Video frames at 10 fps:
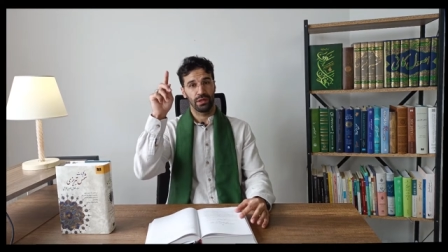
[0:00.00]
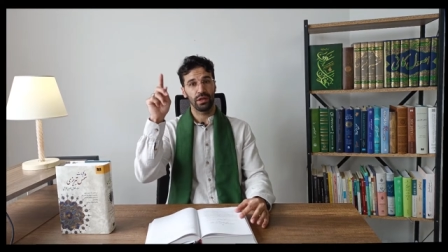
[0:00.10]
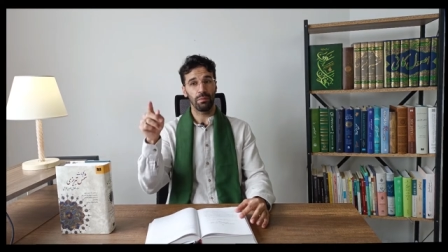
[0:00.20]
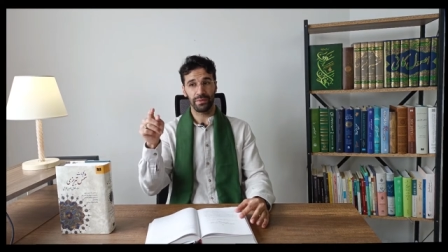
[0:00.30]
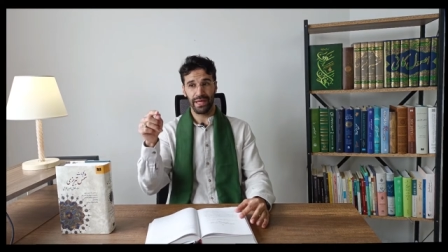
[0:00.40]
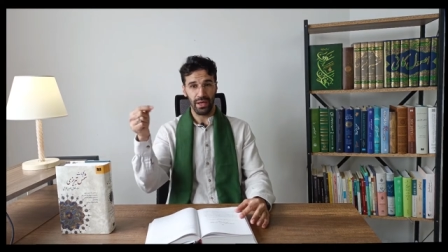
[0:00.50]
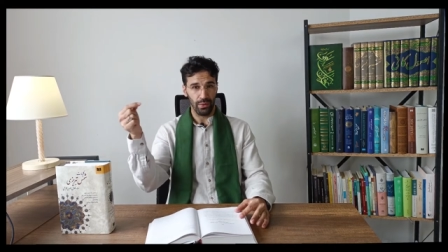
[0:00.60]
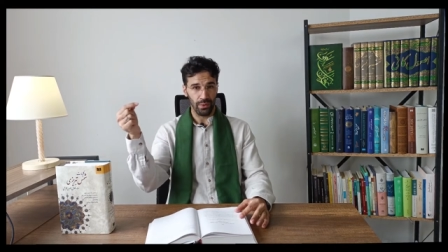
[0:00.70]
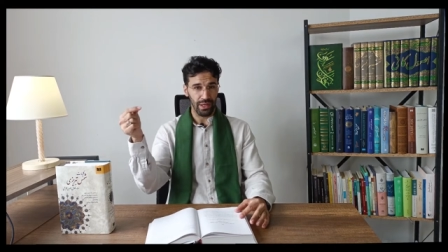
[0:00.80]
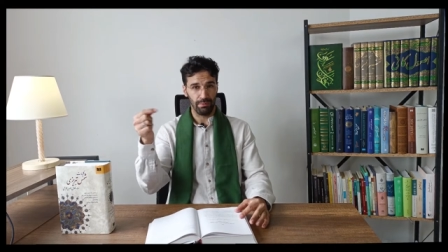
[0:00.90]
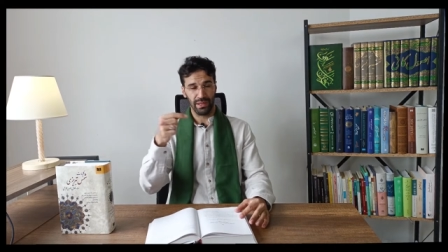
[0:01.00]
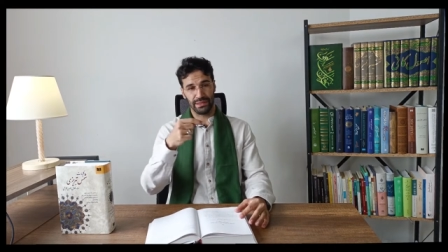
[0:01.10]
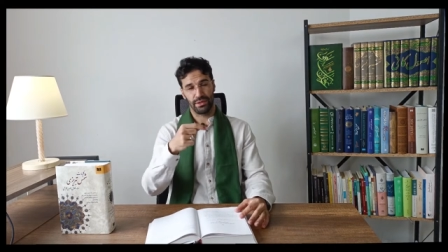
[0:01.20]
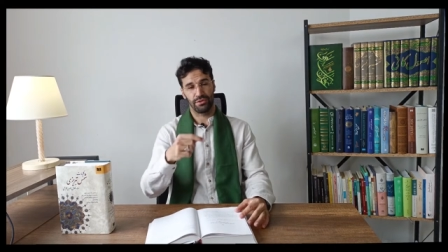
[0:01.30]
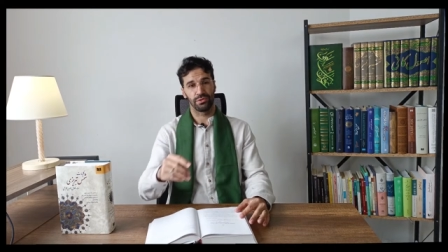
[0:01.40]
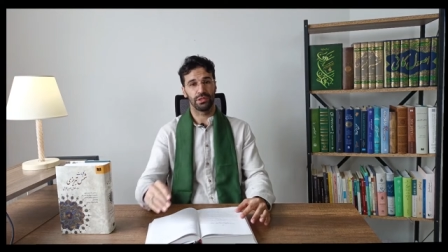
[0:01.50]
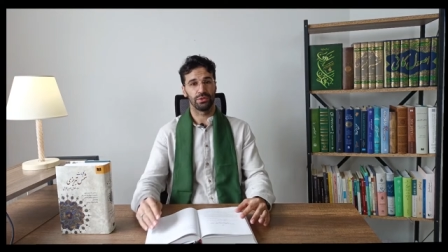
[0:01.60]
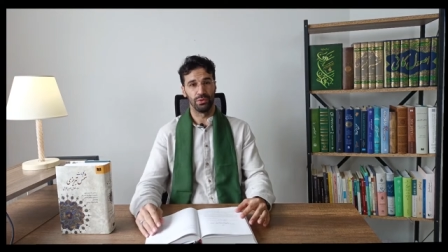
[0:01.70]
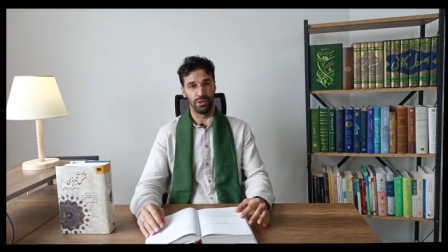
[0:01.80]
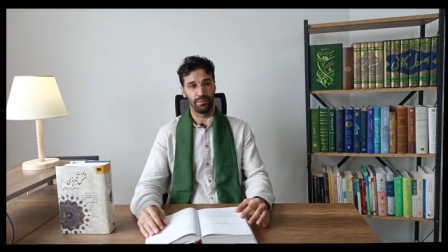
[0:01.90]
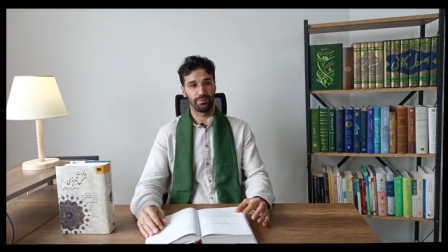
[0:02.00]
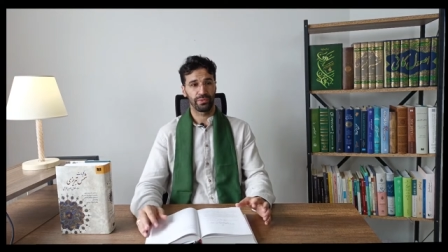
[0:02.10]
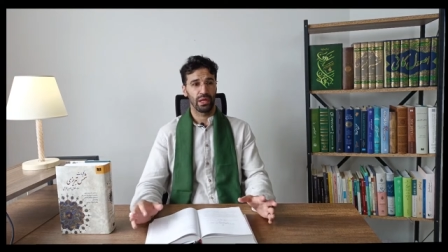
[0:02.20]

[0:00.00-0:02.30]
Come down and pass through the door.